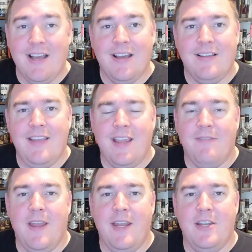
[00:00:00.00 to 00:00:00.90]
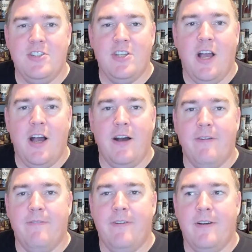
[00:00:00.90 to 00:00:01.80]
take advantage
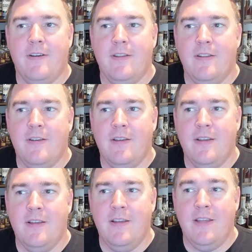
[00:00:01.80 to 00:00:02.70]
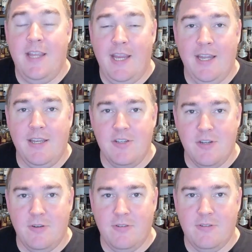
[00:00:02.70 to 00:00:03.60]
of handy
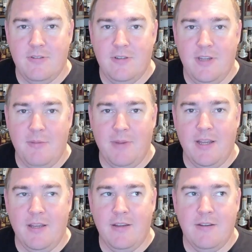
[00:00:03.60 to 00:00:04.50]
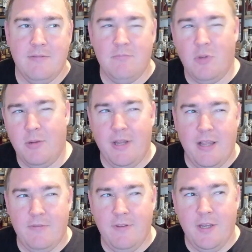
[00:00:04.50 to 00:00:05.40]
jokes in one of my
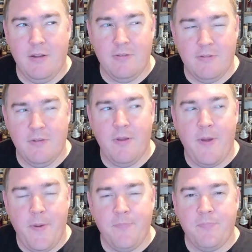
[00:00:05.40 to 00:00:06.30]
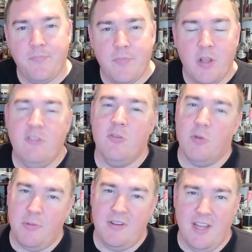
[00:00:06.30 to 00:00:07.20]
last videos. So we're
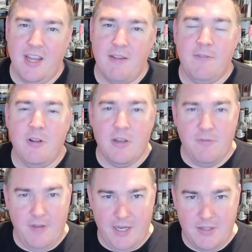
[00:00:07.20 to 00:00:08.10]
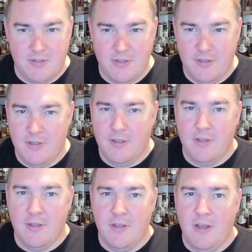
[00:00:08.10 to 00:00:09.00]
going to be taking full advantage
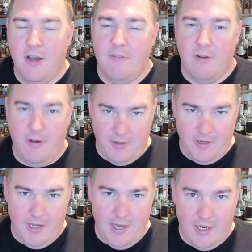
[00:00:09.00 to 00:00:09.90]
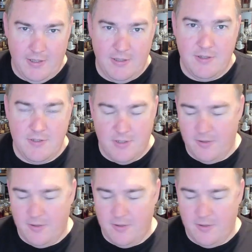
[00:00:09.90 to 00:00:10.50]
of all the KoK jokes